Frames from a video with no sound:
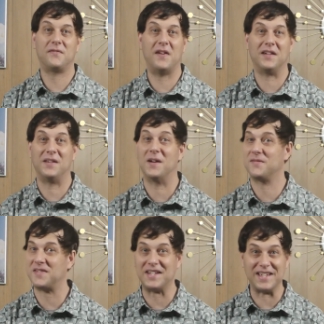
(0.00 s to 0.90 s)
fell
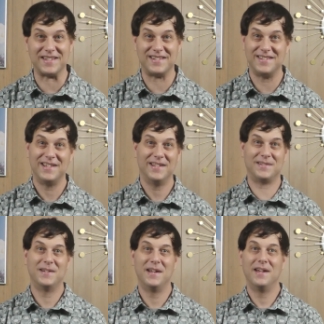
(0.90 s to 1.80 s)
off again.
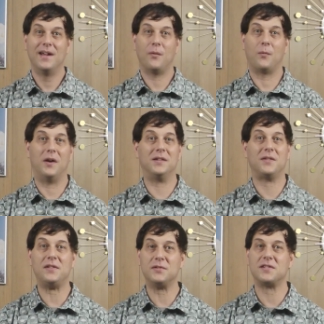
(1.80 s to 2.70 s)
Well,
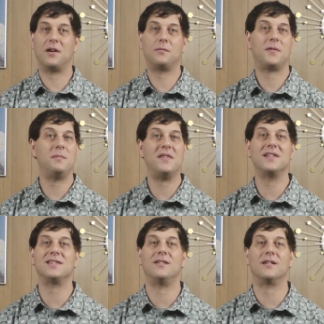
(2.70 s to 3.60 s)
if you stuck with me
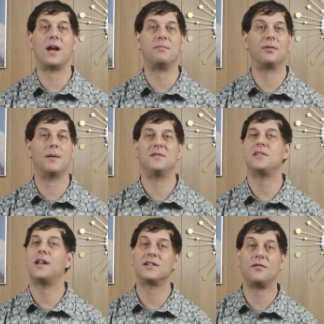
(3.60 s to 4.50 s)
this long, I
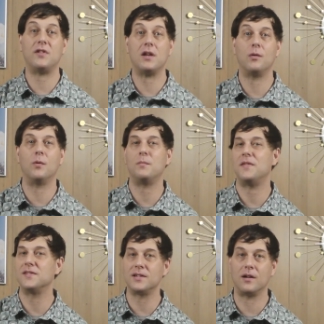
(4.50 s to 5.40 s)
promise the next video won't
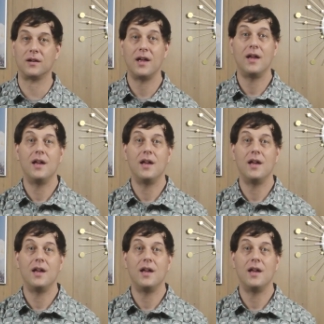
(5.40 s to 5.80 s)
be this long,